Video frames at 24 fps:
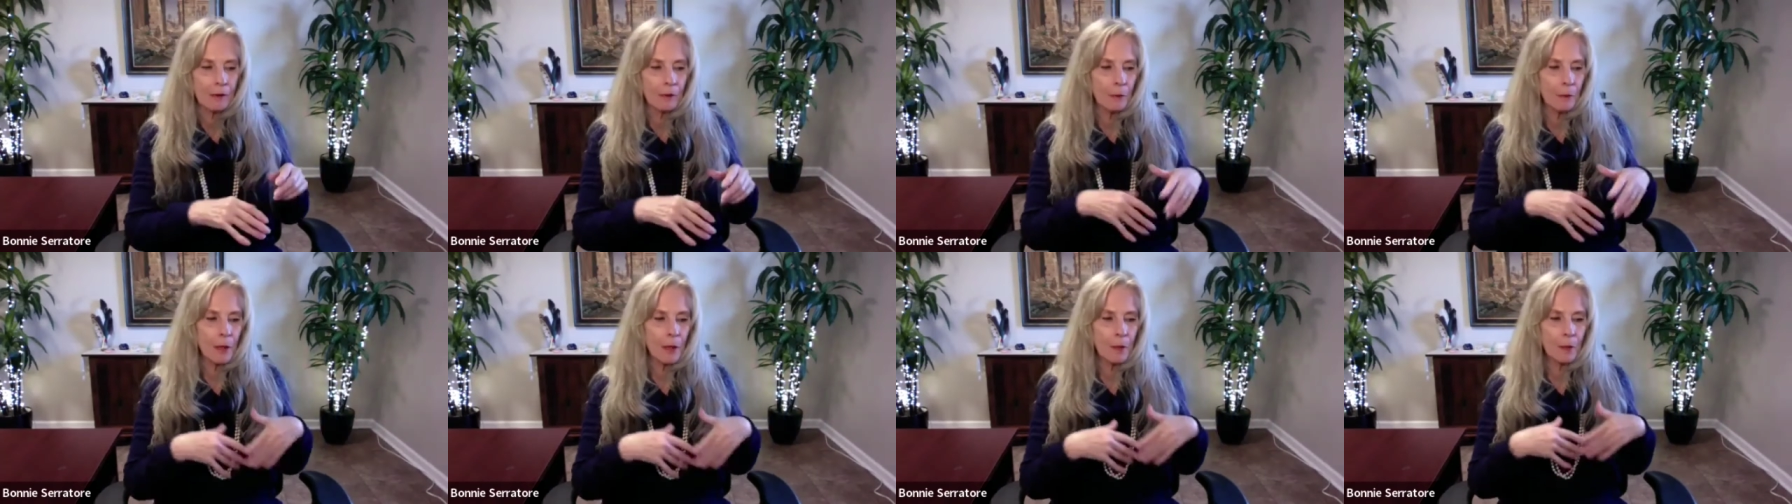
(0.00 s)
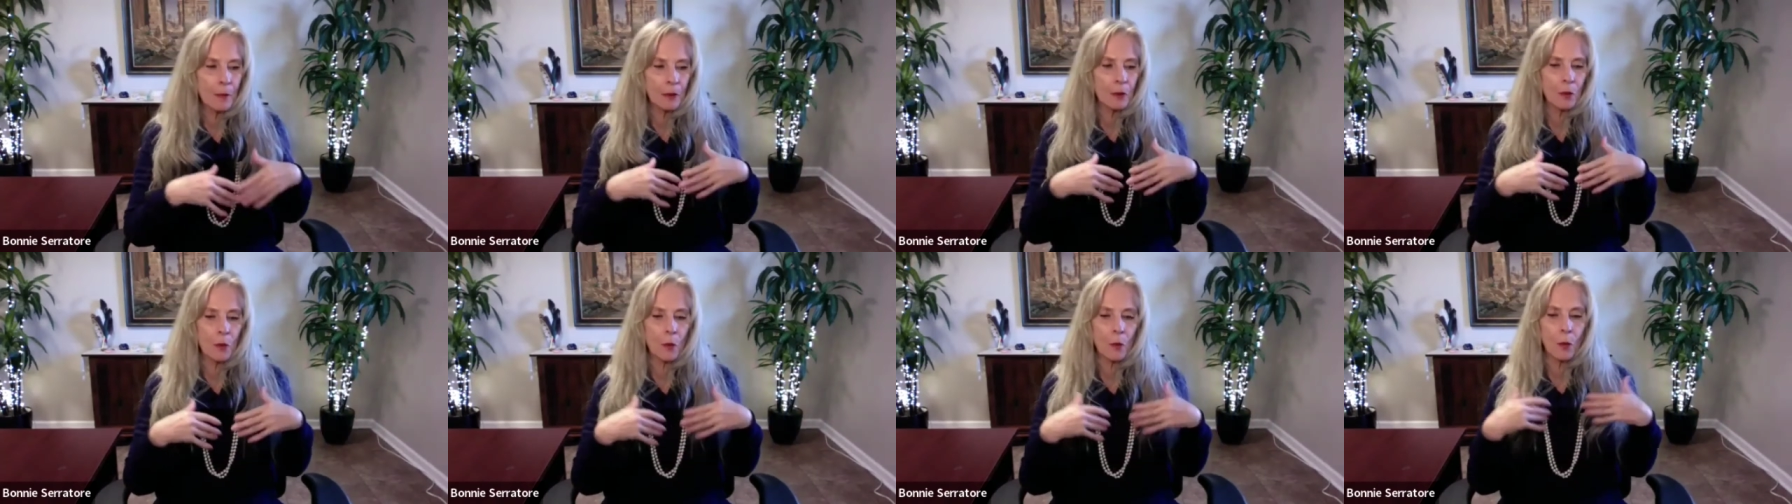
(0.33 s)

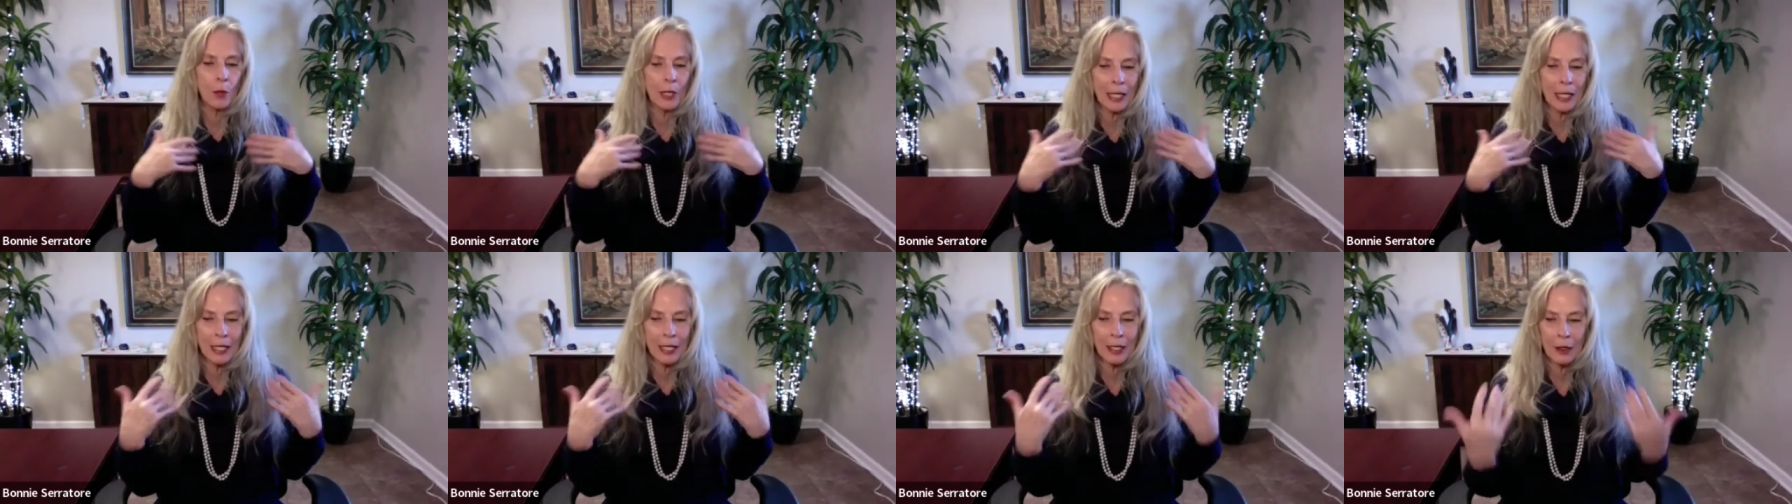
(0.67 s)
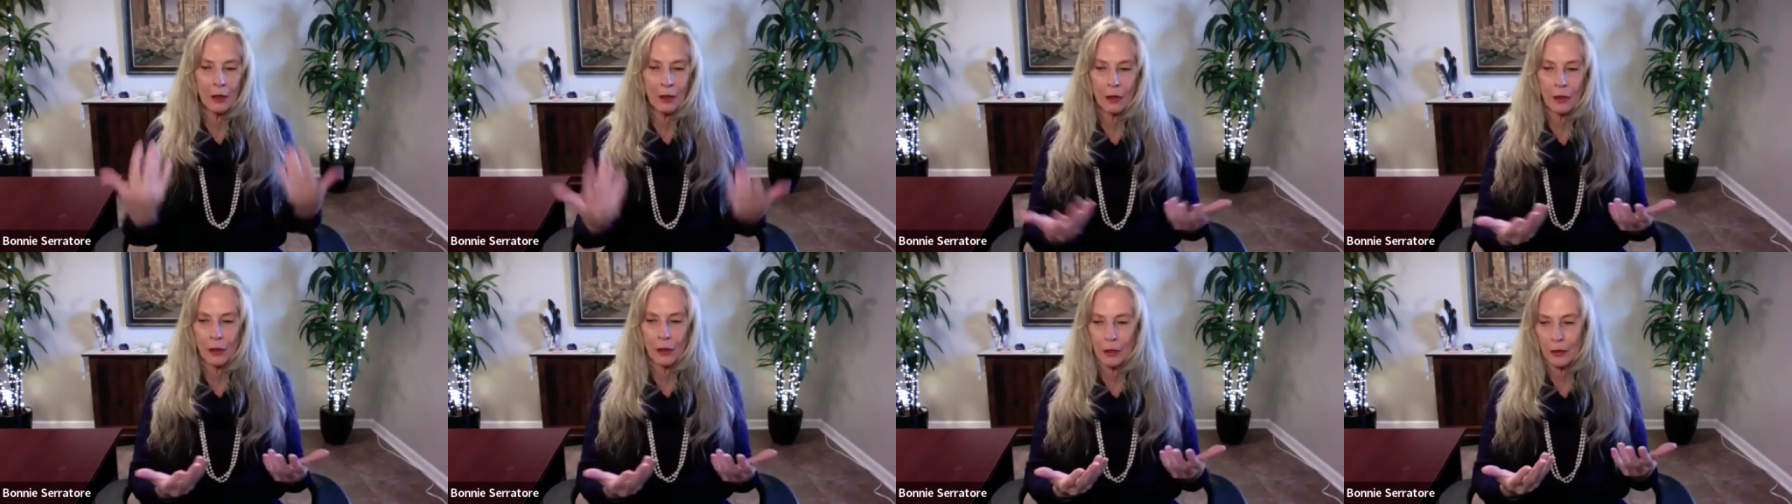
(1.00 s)
Remember,
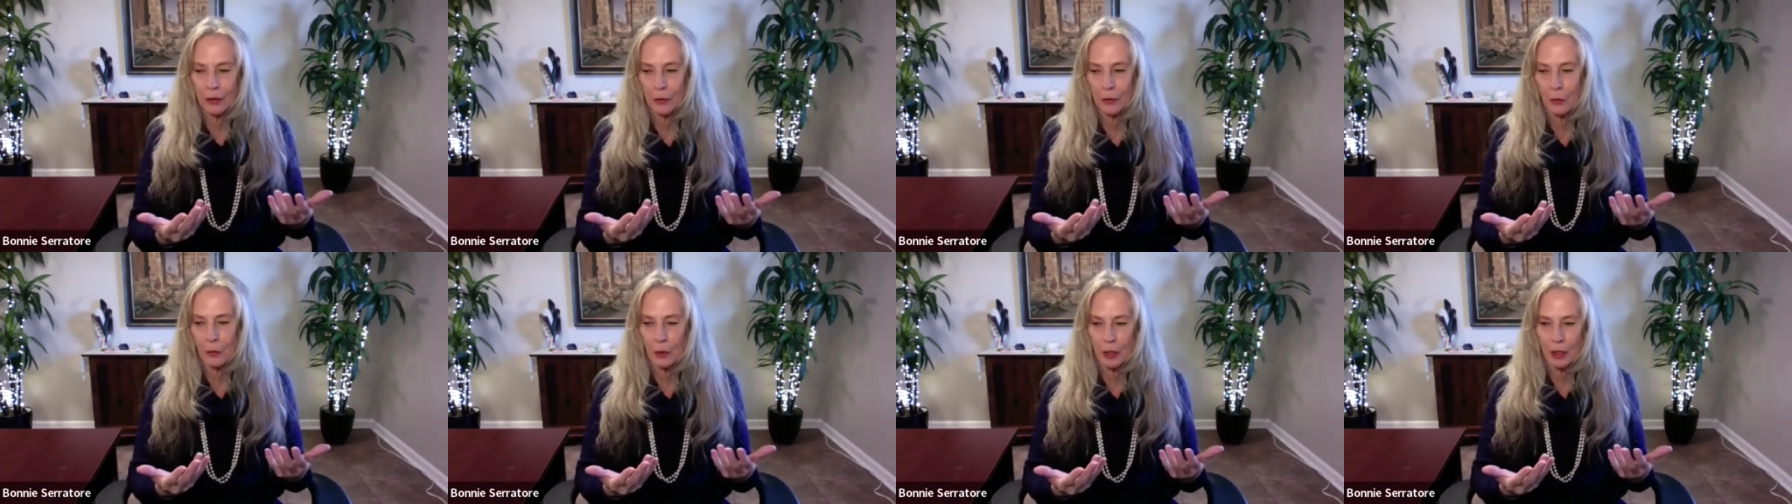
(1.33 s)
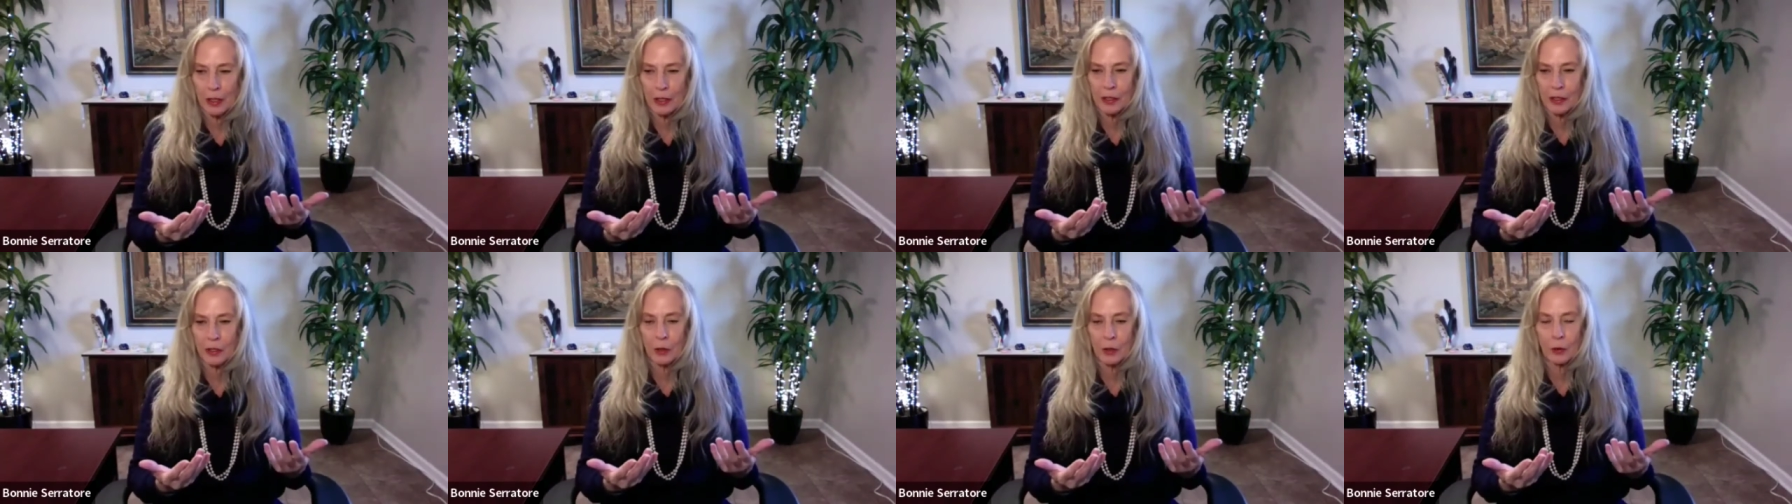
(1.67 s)
we are the
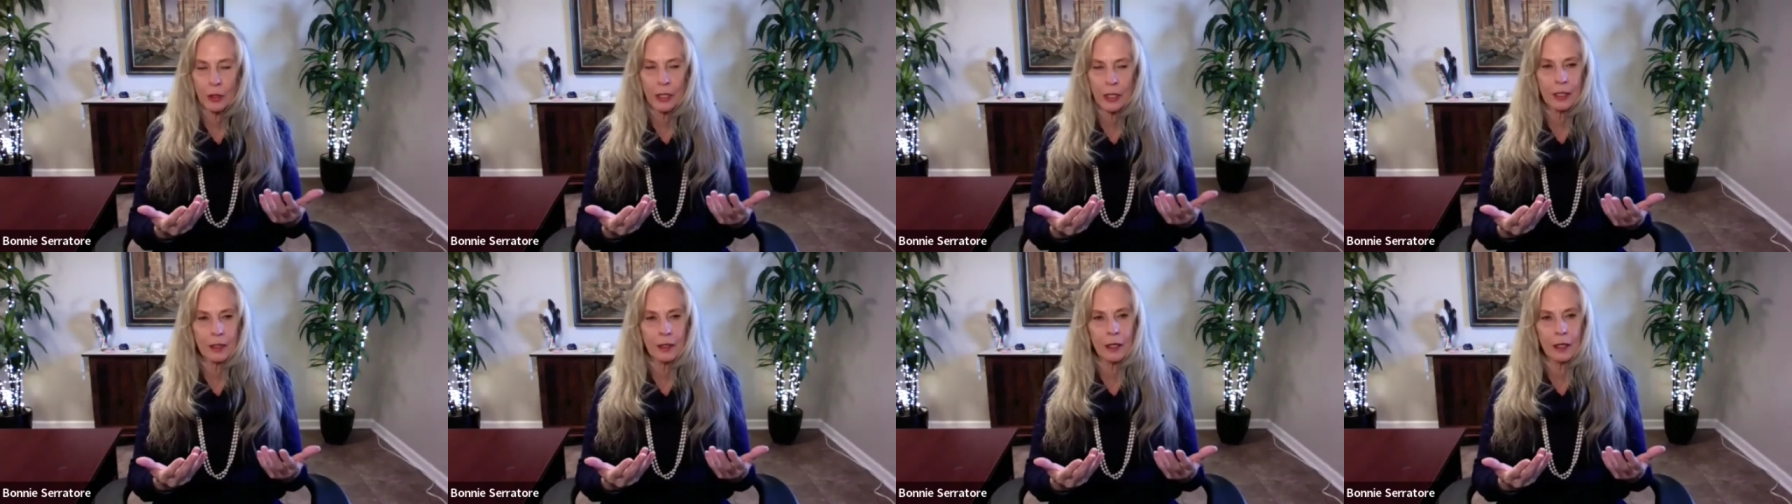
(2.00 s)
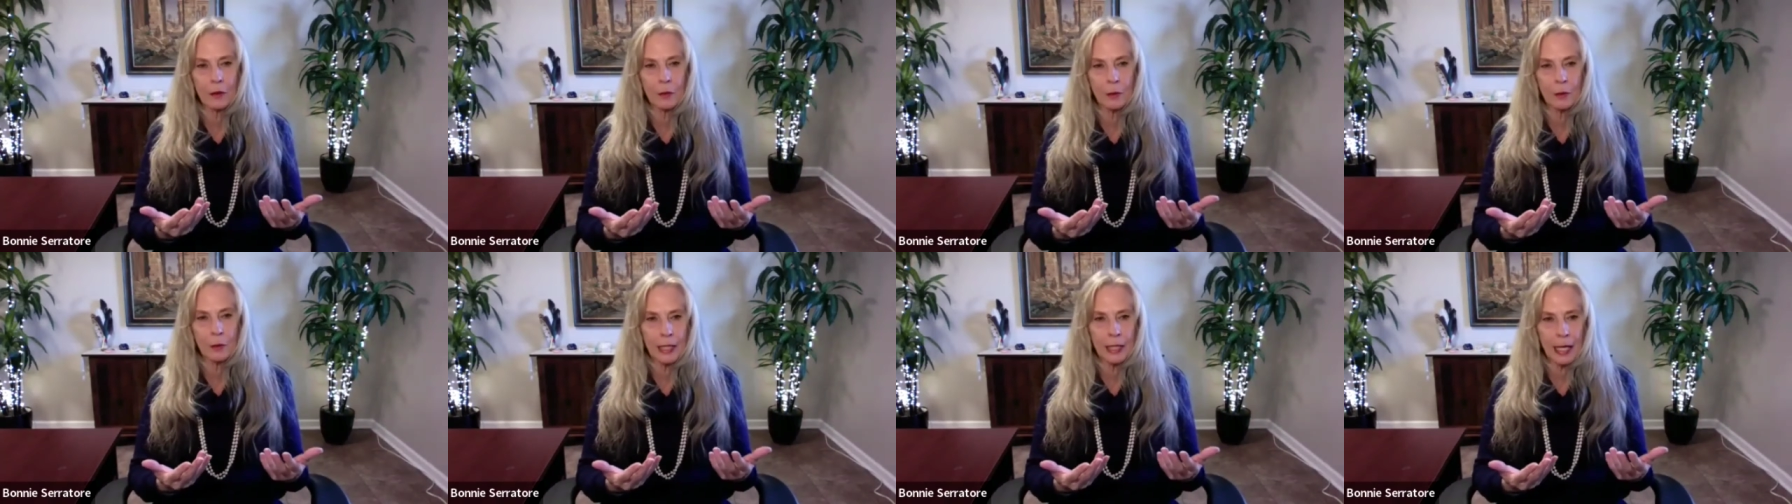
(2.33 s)
ones
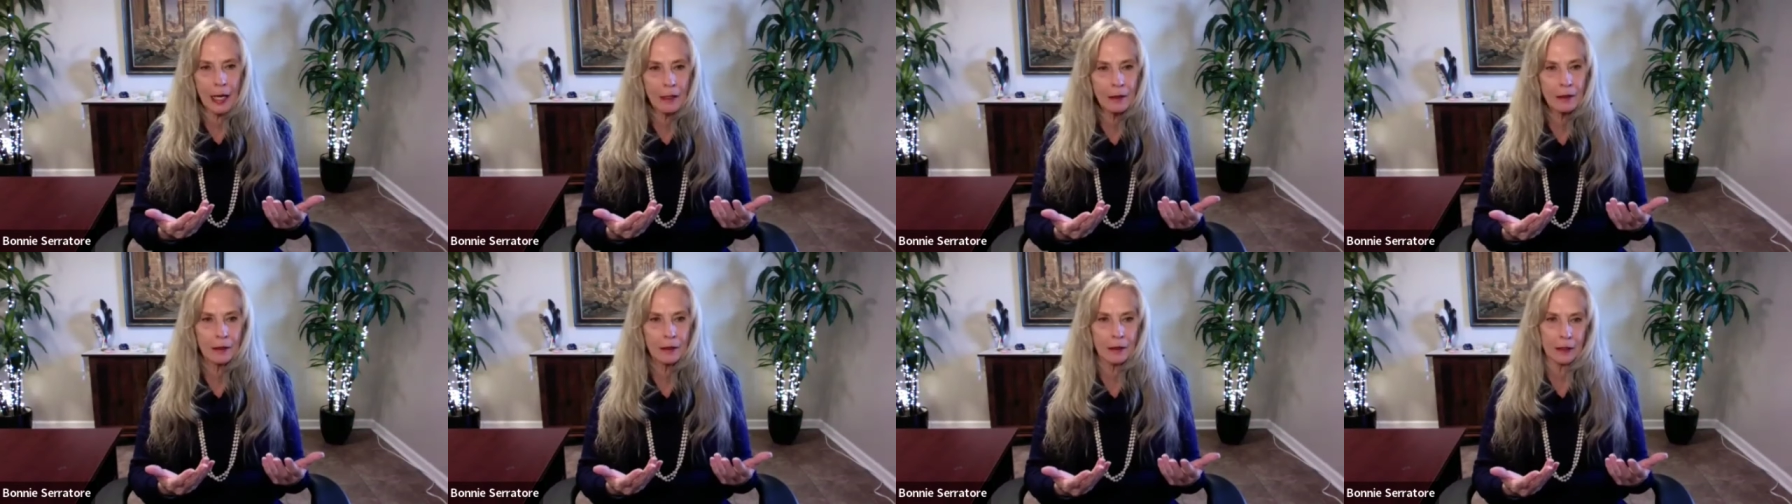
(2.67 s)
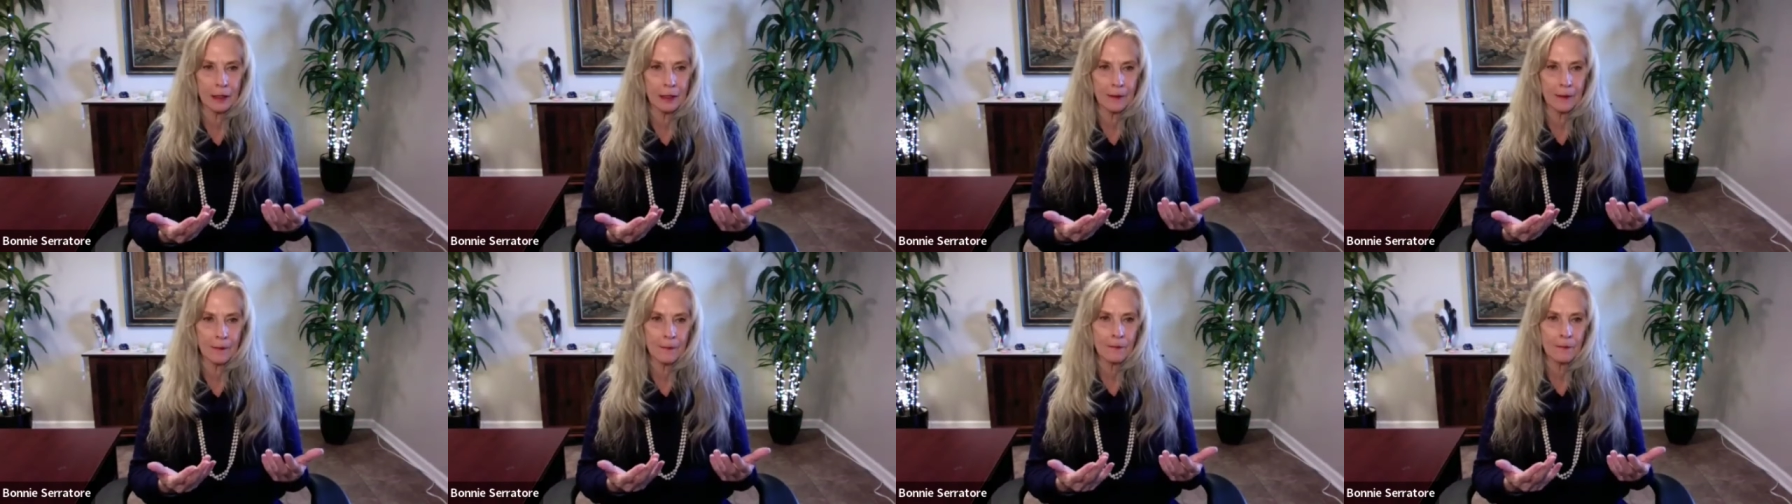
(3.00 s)
creating our
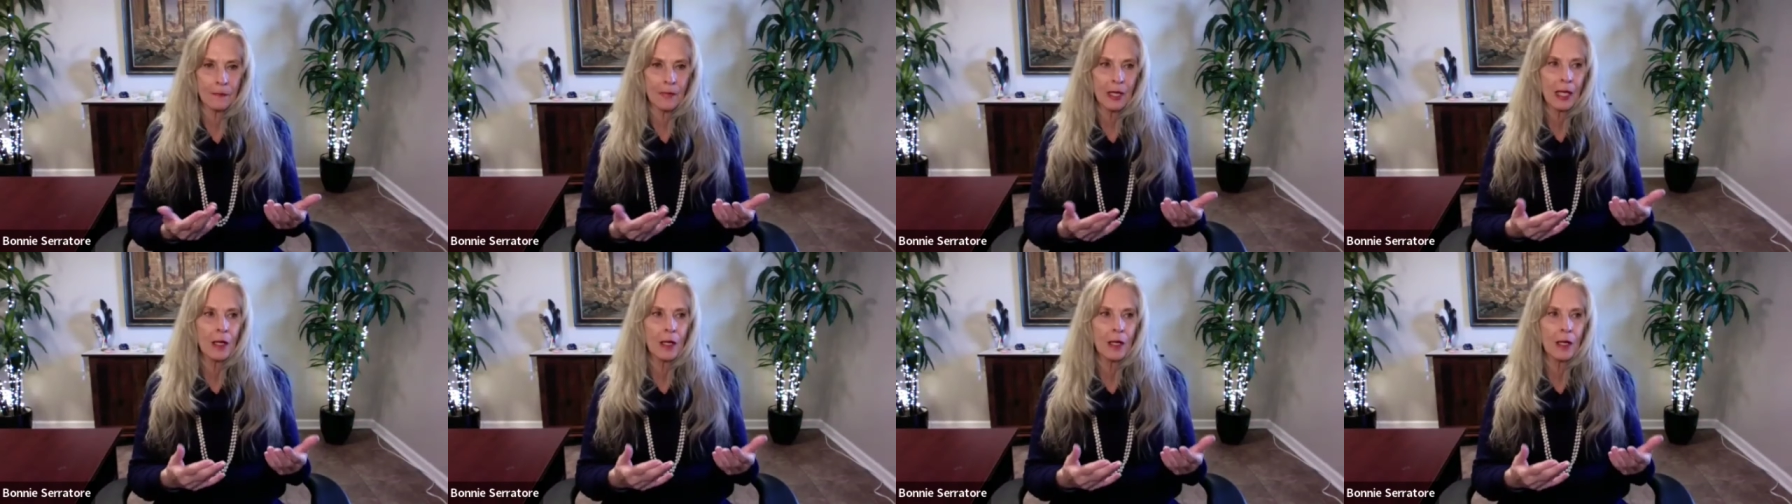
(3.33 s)
reality.